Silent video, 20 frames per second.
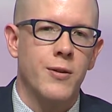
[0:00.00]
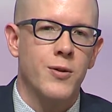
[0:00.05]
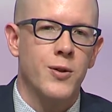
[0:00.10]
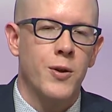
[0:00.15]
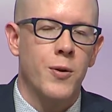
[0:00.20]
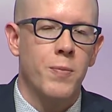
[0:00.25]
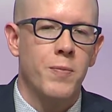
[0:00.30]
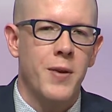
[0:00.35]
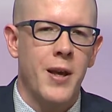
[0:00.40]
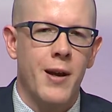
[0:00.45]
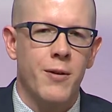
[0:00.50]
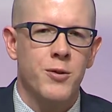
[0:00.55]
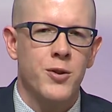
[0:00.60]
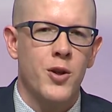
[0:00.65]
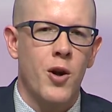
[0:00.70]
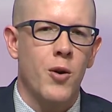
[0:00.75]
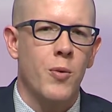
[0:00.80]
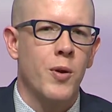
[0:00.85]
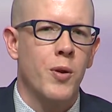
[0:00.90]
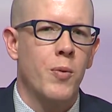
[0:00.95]
So yeah,
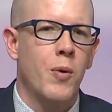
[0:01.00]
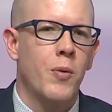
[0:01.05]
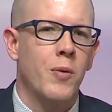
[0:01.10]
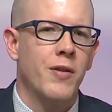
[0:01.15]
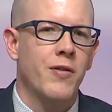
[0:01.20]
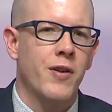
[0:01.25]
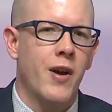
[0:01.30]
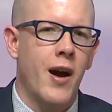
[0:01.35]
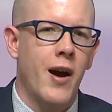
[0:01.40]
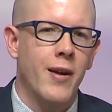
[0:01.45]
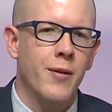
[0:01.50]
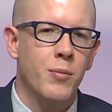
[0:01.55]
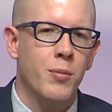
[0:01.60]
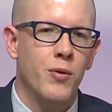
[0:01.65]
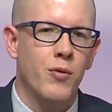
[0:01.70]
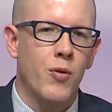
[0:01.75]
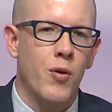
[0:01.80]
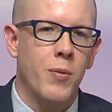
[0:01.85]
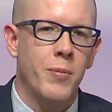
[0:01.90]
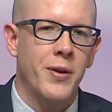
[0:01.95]
start with what we've got
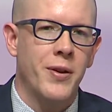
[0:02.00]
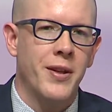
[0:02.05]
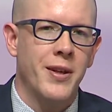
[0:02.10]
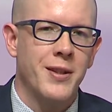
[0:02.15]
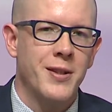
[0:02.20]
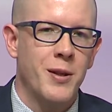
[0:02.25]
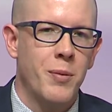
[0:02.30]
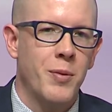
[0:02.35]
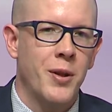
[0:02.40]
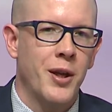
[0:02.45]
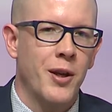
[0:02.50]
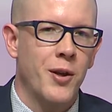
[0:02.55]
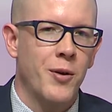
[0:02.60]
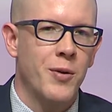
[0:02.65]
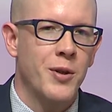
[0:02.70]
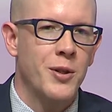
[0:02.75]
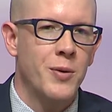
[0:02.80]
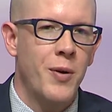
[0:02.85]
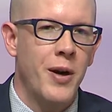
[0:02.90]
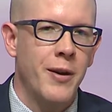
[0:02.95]
before building something new
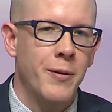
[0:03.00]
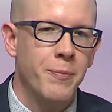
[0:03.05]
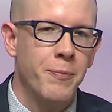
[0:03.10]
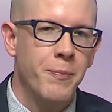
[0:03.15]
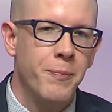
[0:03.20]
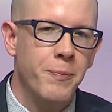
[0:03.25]
as well.